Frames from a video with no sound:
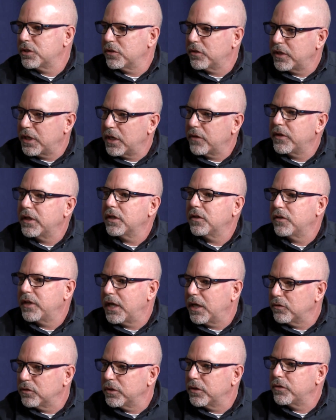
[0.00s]
on how they can
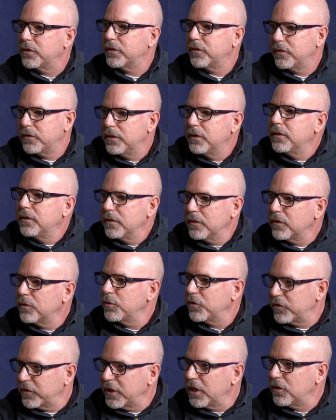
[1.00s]
download it
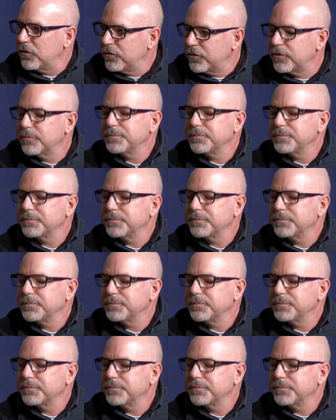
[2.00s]
themselves.